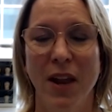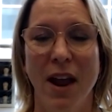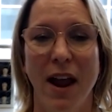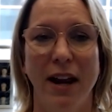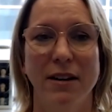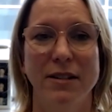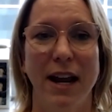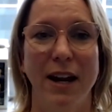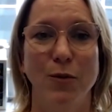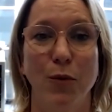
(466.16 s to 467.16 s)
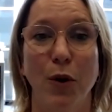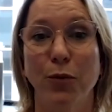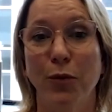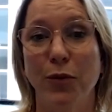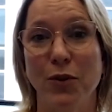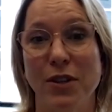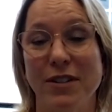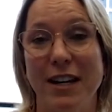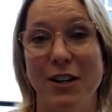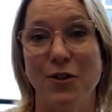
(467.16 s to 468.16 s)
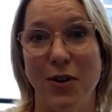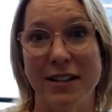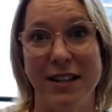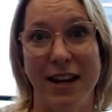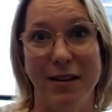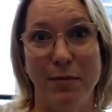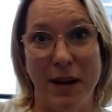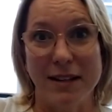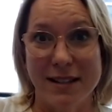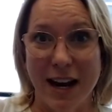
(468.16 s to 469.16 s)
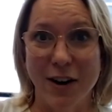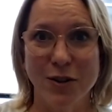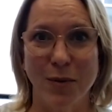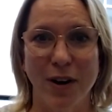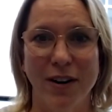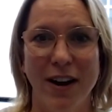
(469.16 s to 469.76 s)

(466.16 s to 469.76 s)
and work refusals, and addressing being scared to work.